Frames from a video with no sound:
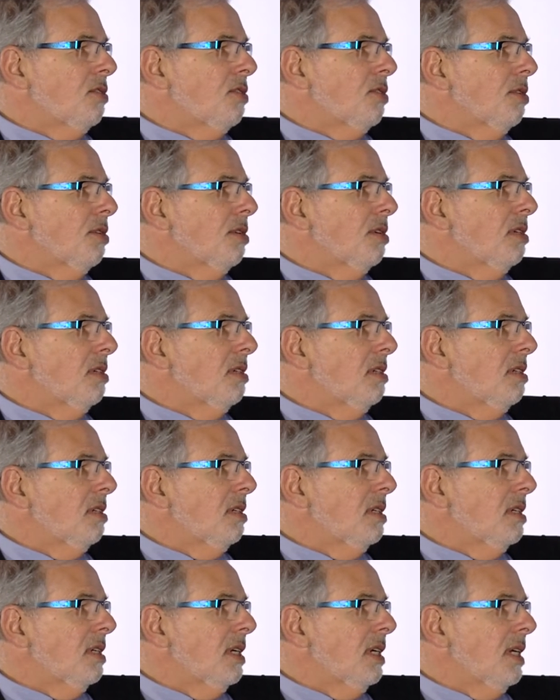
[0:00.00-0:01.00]

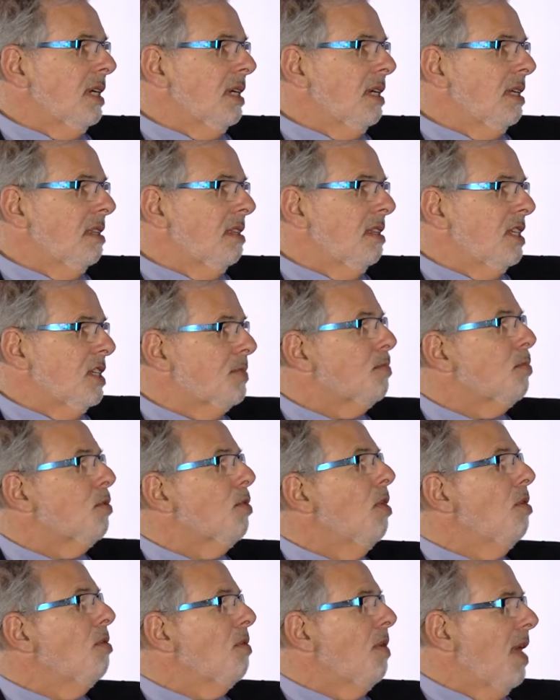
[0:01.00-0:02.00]
turn this
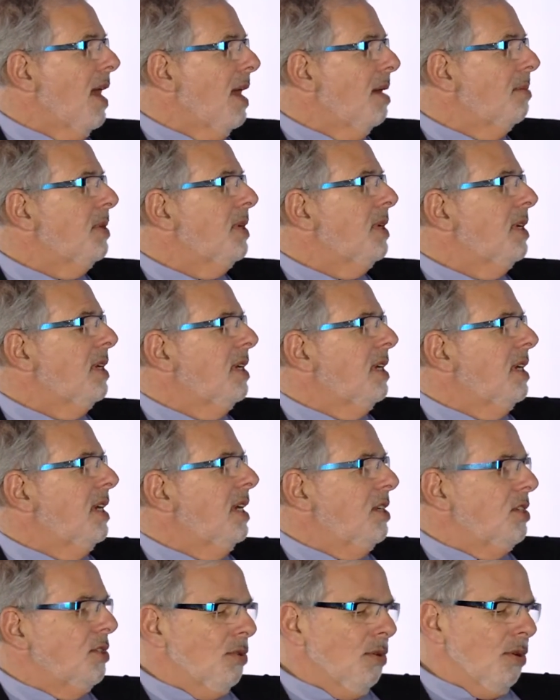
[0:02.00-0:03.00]
program
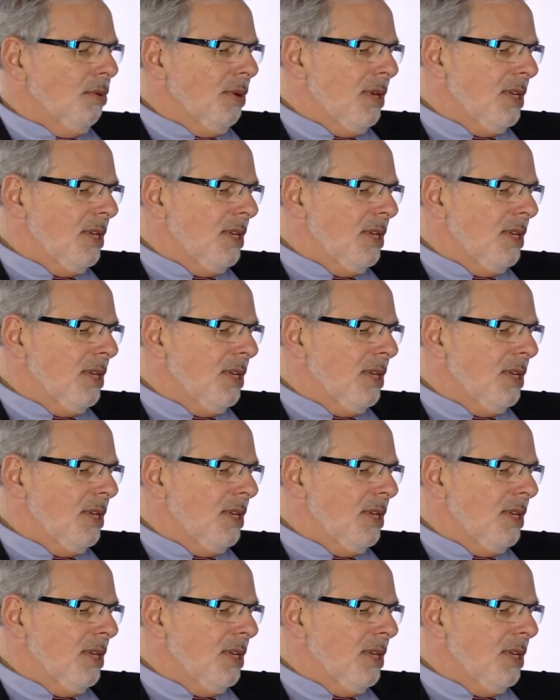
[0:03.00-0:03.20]
into a